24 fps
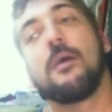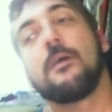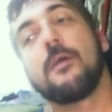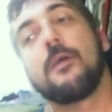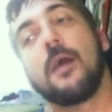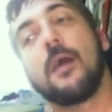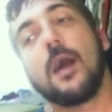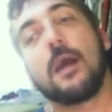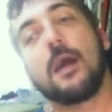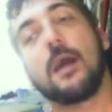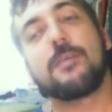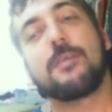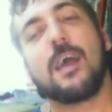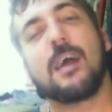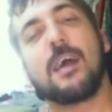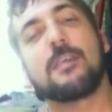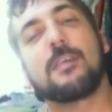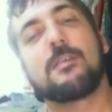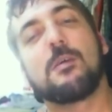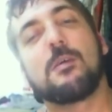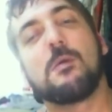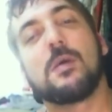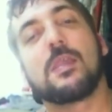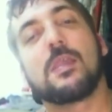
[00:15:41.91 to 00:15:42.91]
a
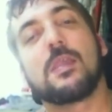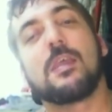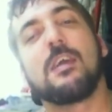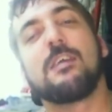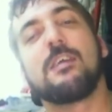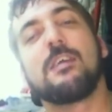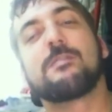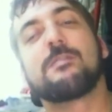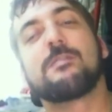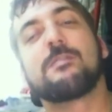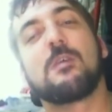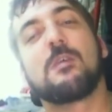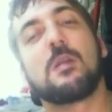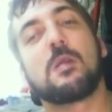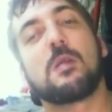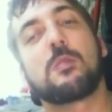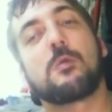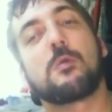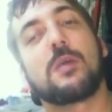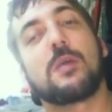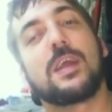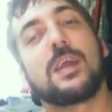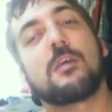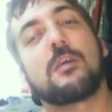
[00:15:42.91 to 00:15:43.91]
tattoo at least 2 to
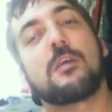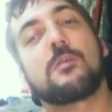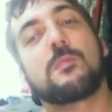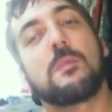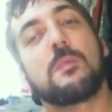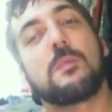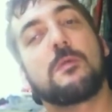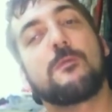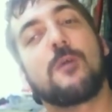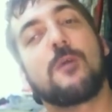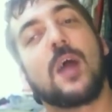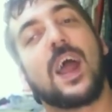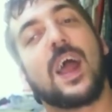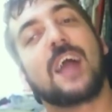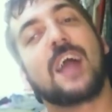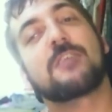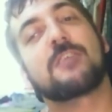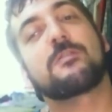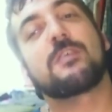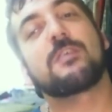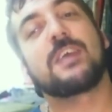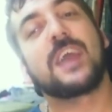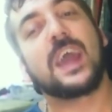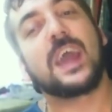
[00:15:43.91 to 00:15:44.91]
3 years before I
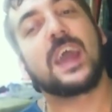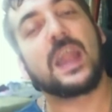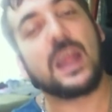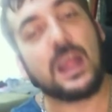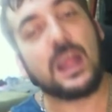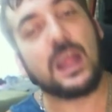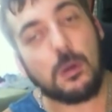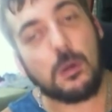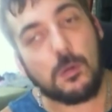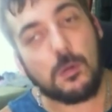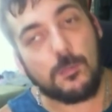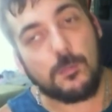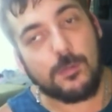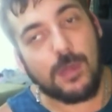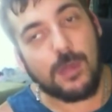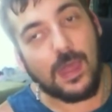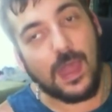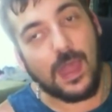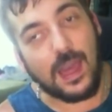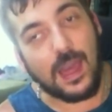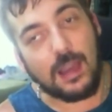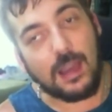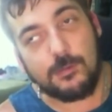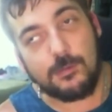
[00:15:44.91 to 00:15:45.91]
actually get it. You know what I'm saying?
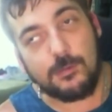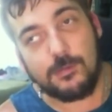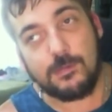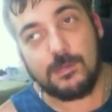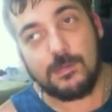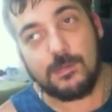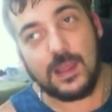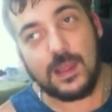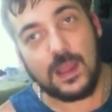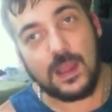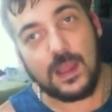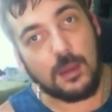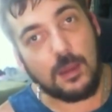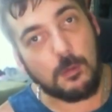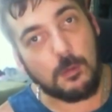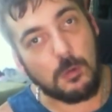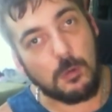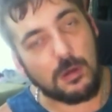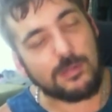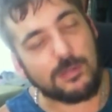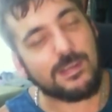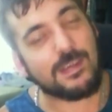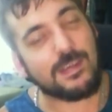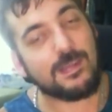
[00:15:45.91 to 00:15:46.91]
Like, because
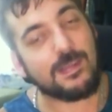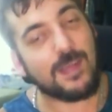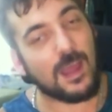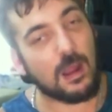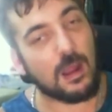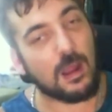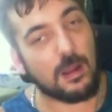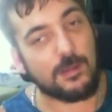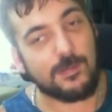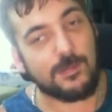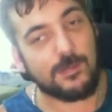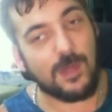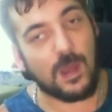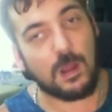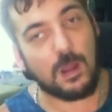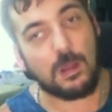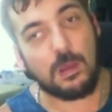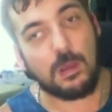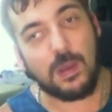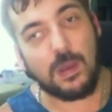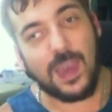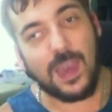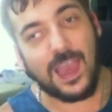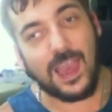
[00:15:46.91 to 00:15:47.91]
once it's there, it's there. You
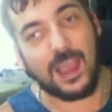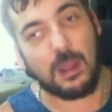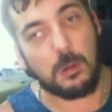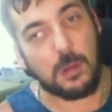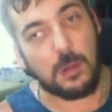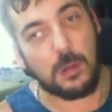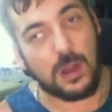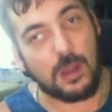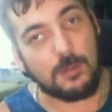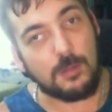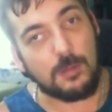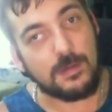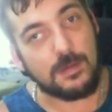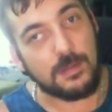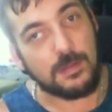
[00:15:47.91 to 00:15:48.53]
can't get rid of it.